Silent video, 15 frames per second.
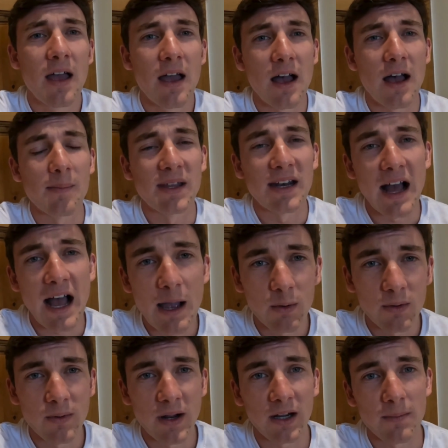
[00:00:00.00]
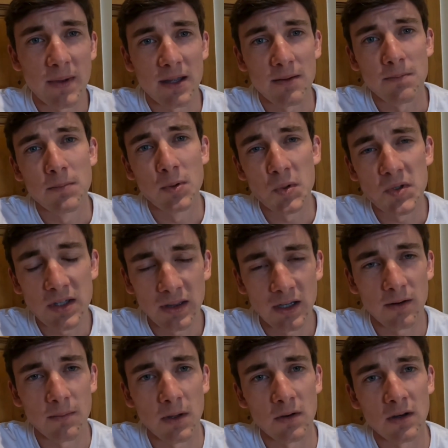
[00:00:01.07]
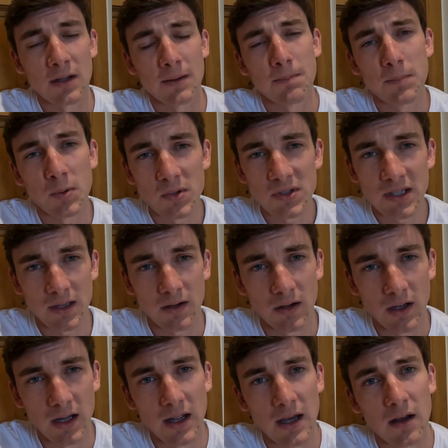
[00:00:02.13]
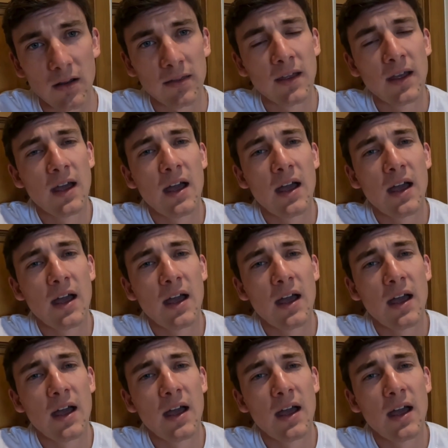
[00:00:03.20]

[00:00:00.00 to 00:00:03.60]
then I would recommend boosting their immunity, boosting their gut health.